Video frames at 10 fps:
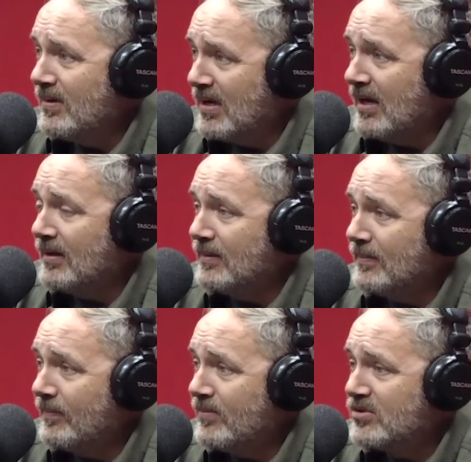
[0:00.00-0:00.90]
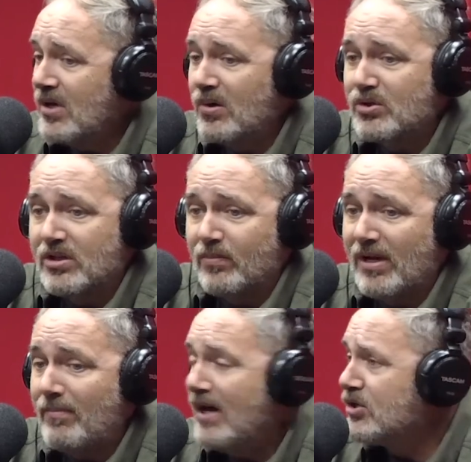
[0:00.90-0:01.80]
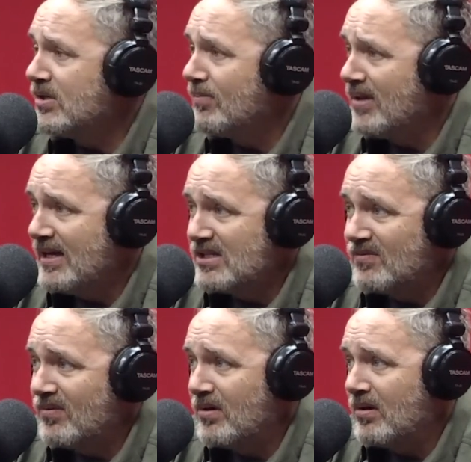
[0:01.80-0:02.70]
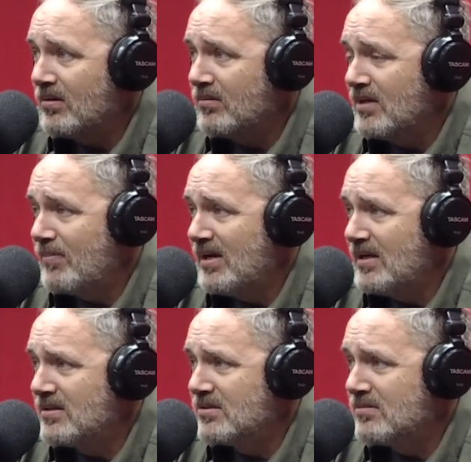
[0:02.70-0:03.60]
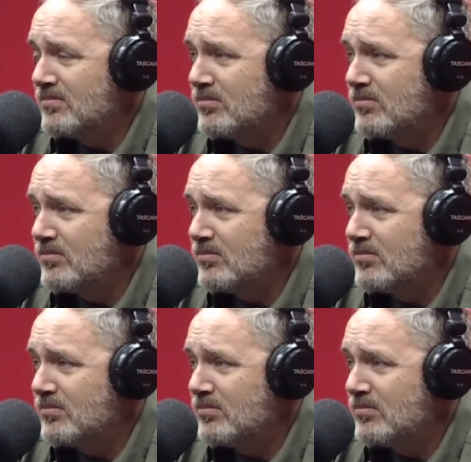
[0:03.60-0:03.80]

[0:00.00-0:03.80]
Okay. So should there be a measure in place for deputies,